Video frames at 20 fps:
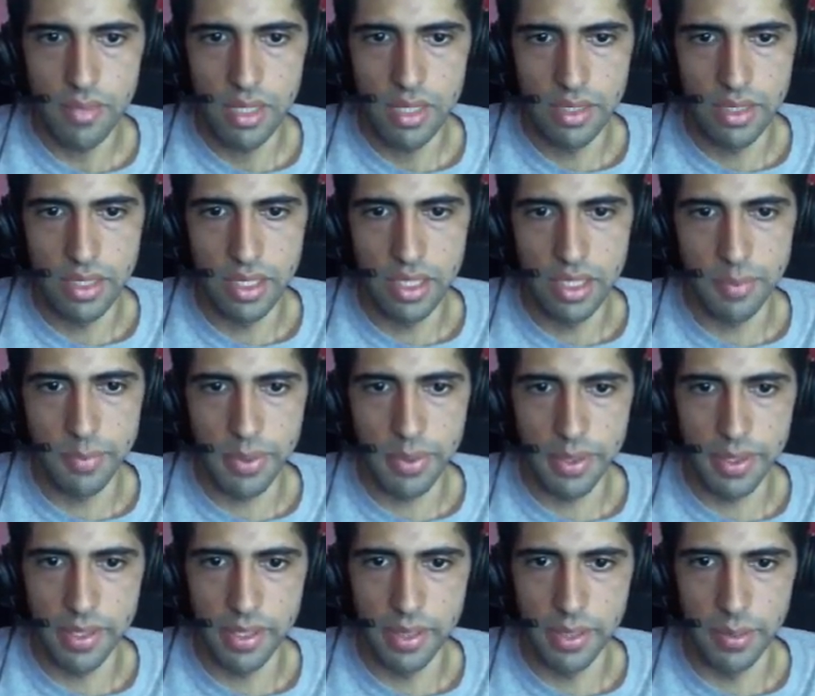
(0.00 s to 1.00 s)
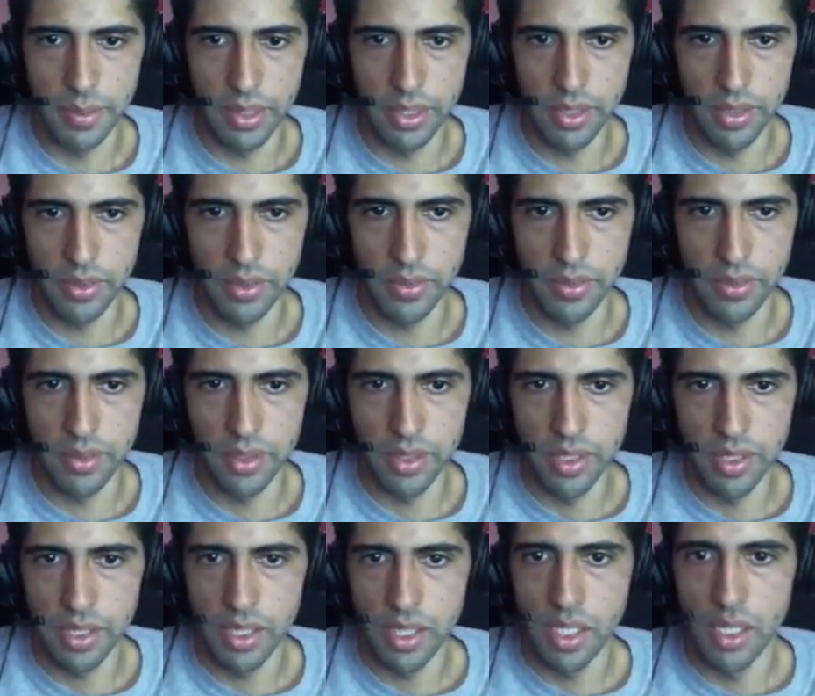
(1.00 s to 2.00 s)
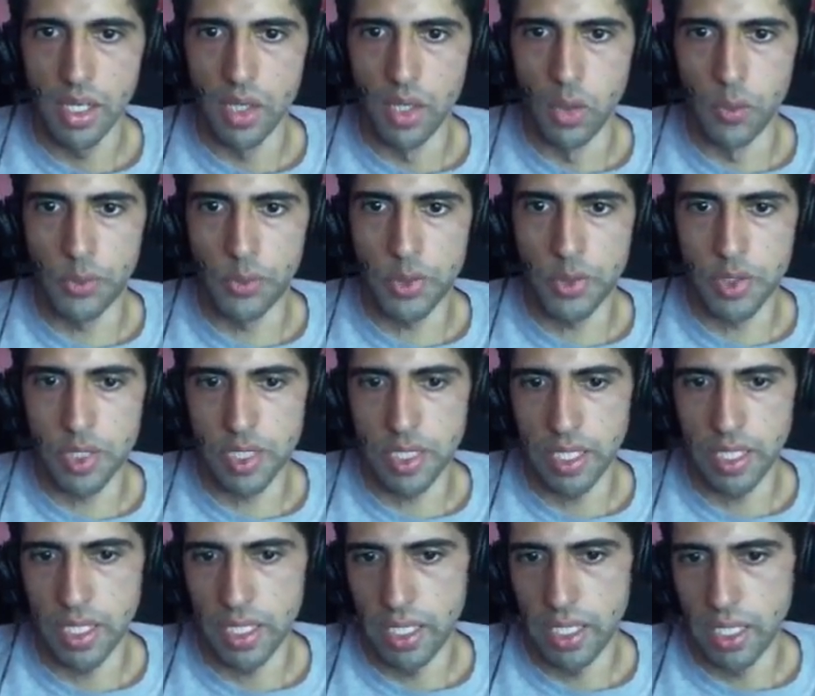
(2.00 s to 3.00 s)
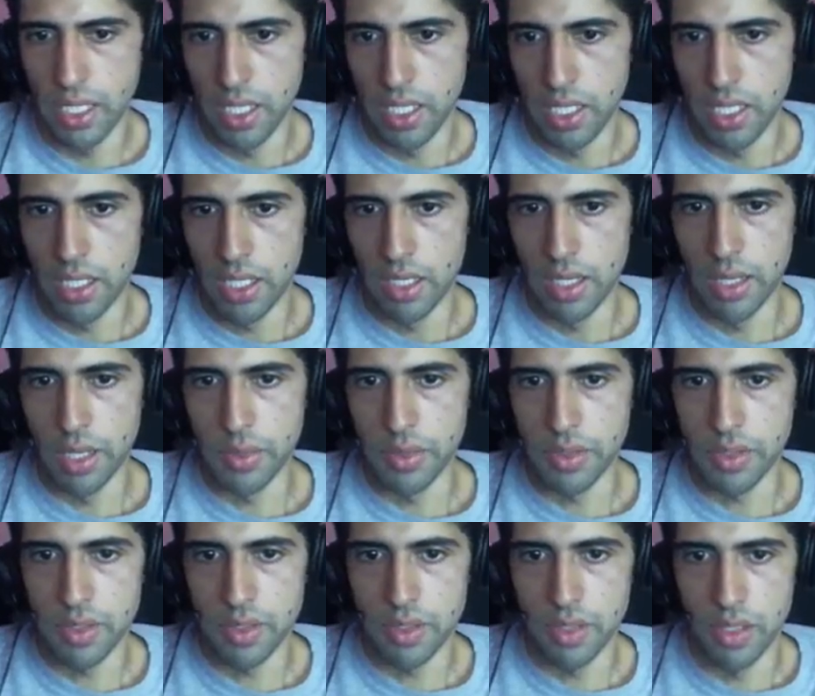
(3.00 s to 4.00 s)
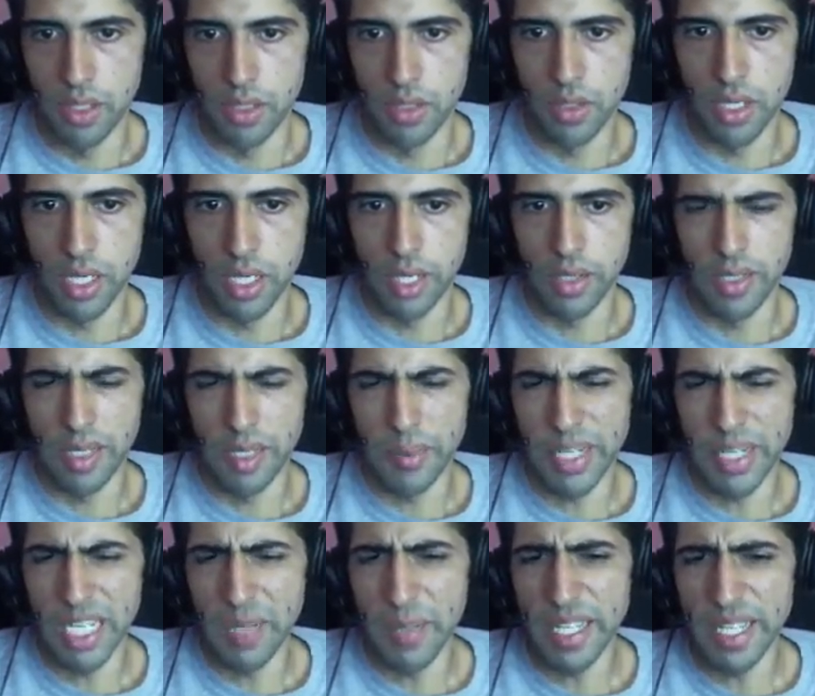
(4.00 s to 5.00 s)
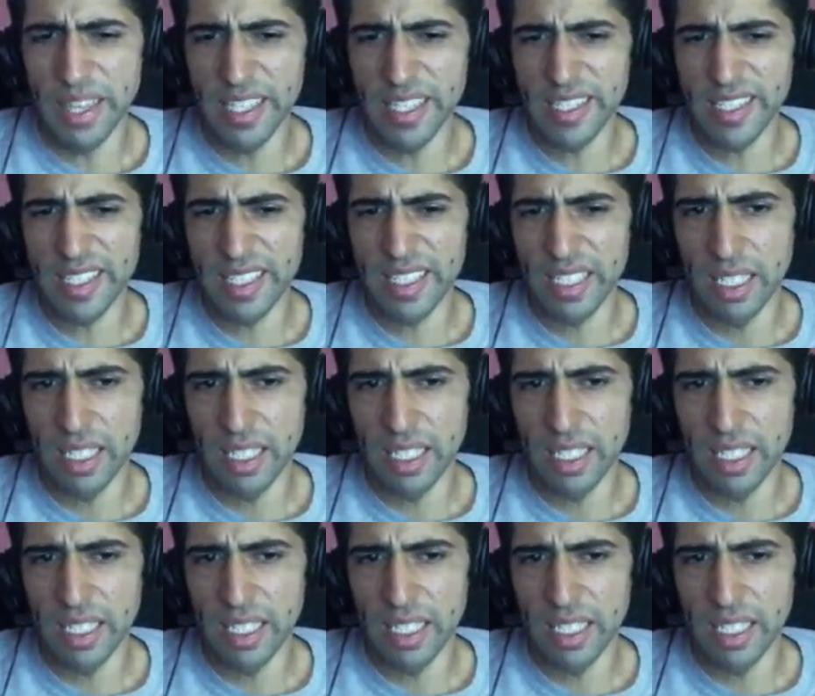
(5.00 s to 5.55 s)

Deep. Here we go. Oops. That was... Oh god. Am I gonna make this?